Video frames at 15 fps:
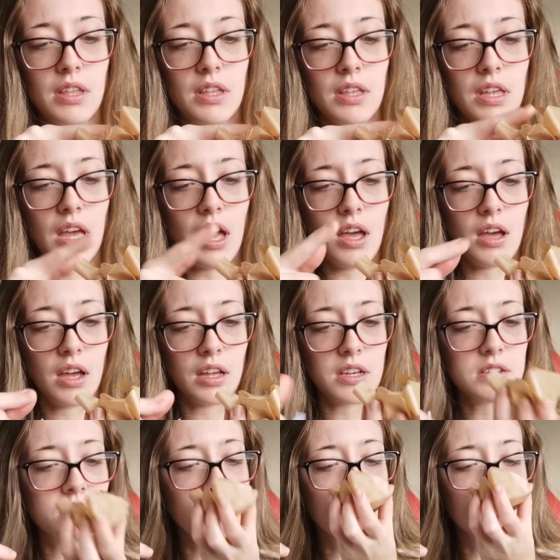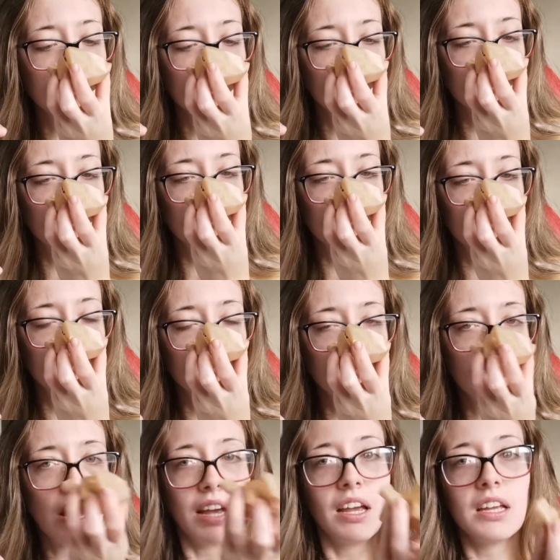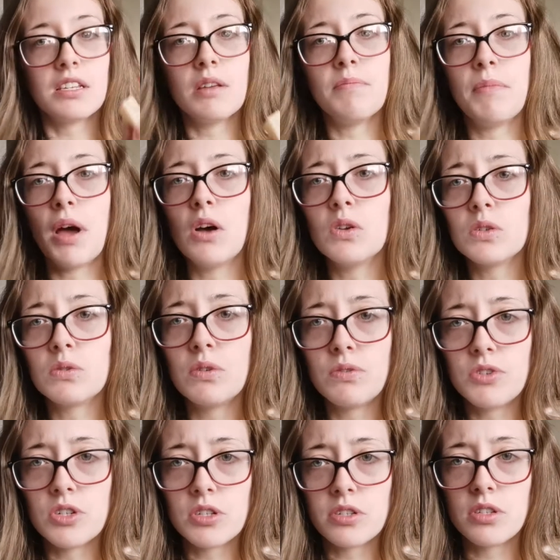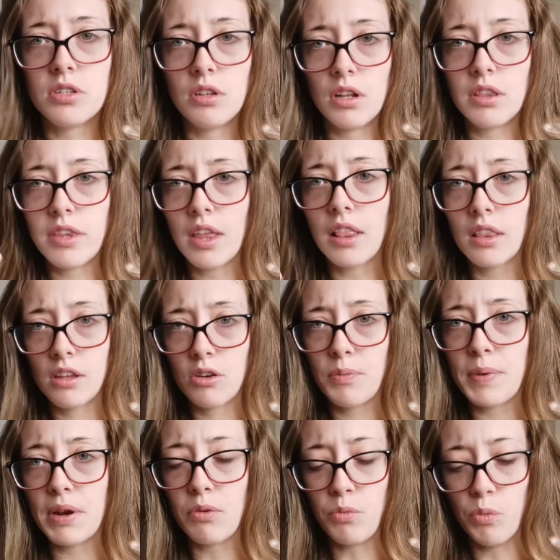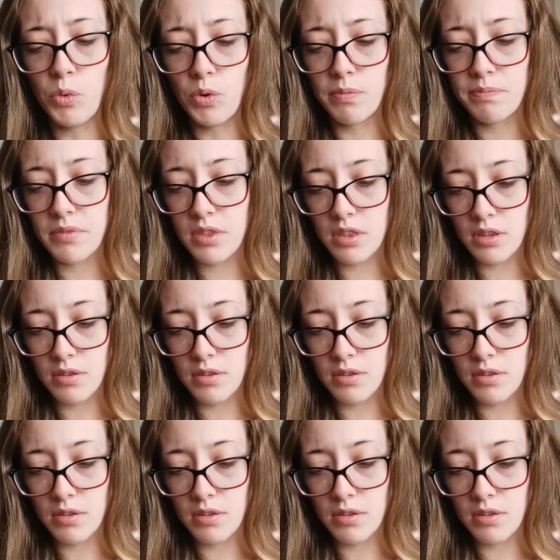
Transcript: yeah, I guess it melts with just that little bit of warmth